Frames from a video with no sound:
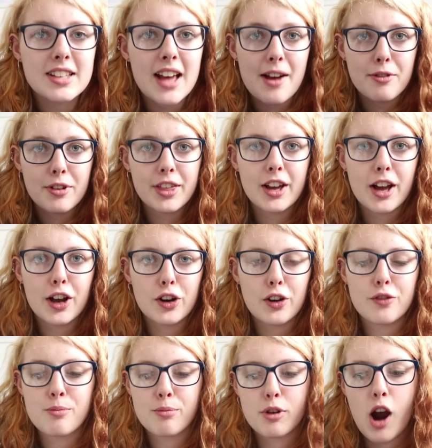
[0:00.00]
that's everything I
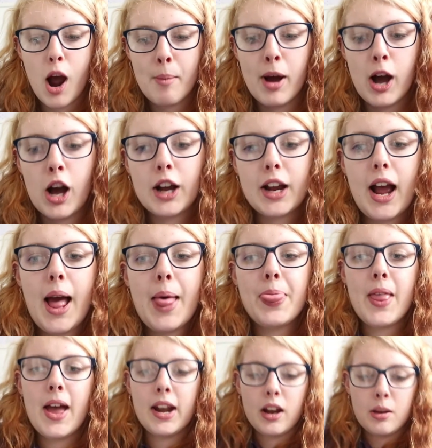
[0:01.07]
got from Primark.
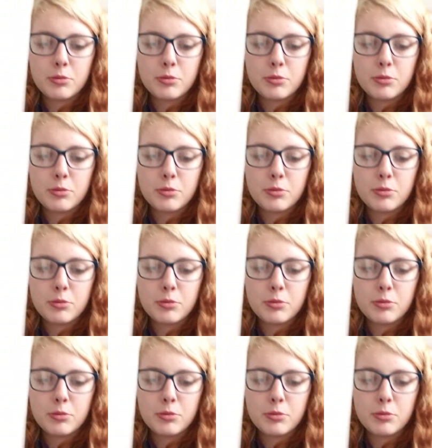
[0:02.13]
And then